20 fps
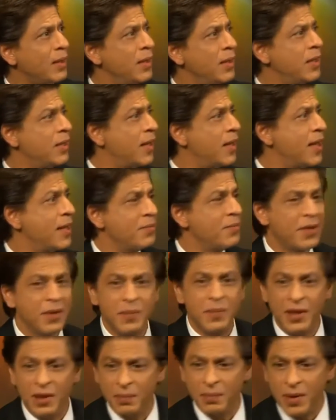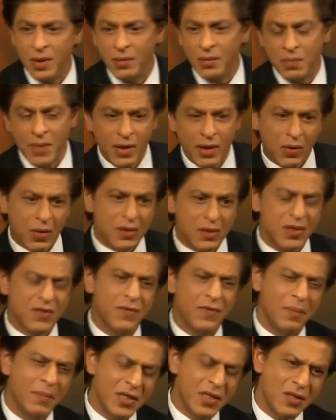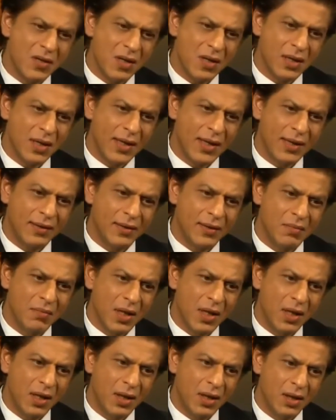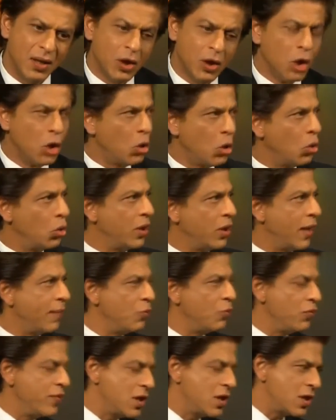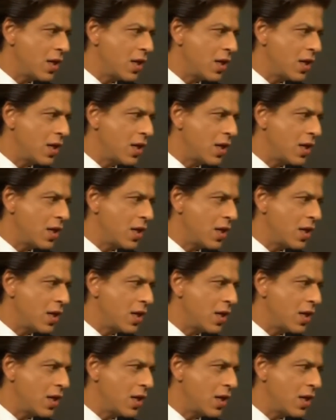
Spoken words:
Here I am cribbing about, my God, this film has not collected money, oh, that movie